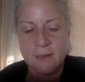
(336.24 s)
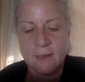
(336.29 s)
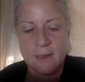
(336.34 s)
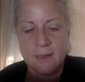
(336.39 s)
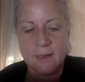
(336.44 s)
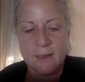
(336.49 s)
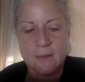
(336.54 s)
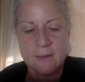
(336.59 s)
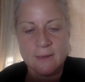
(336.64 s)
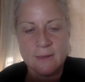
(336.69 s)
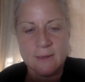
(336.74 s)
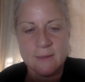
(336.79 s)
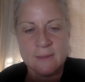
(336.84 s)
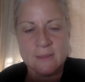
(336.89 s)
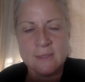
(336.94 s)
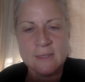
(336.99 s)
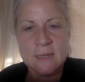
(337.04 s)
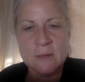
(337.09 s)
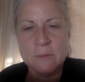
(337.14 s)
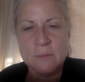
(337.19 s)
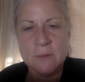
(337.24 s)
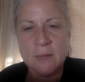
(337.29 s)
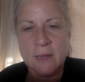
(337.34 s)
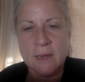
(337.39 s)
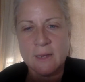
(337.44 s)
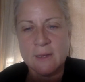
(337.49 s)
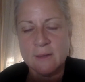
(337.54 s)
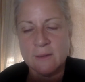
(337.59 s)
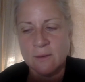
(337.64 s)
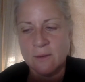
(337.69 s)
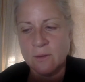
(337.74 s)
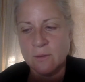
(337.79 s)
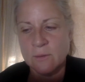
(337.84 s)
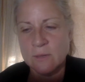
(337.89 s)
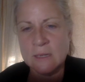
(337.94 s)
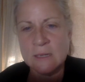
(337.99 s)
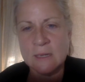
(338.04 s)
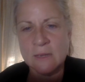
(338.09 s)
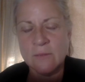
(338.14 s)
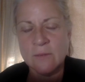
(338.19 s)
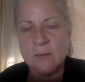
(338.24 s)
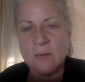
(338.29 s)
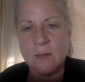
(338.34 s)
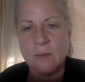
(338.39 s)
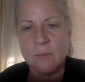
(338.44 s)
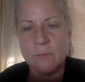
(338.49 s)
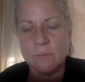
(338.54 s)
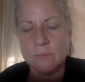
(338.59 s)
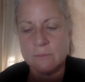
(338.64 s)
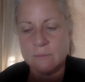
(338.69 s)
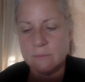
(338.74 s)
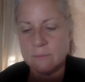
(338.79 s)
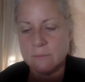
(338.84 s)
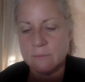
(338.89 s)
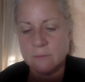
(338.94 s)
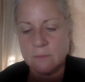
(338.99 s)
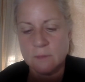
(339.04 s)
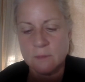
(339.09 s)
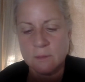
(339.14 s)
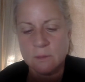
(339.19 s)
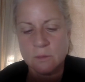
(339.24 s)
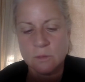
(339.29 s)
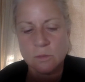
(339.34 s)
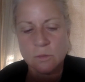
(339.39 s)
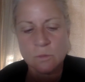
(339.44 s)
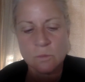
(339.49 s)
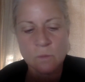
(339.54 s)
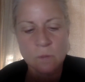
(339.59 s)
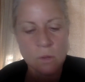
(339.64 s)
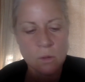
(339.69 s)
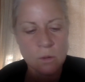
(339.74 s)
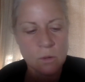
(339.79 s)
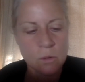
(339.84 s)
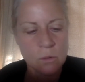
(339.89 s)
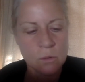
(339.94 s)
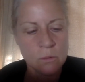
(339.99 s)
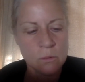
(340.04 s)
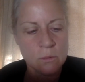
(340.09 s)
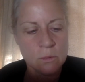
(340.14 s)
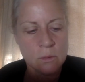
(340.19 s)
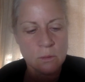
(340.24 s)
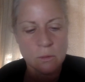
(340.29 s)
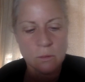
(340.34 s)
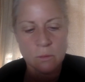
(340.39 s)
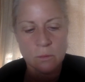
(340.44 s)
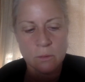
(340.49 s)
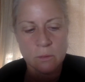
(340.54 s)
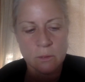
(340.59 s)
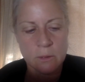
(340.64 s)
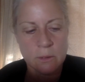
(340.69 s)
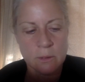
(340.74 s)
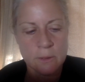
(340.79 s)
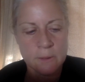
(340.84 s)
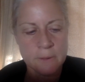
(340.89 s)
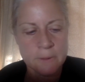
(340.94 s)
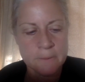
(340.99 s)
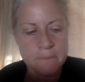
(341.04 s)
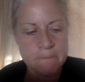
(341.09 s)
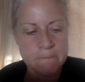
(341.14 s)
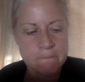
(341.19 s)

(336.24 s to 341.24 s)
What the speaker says: And it seemed like, oh, giving up control, or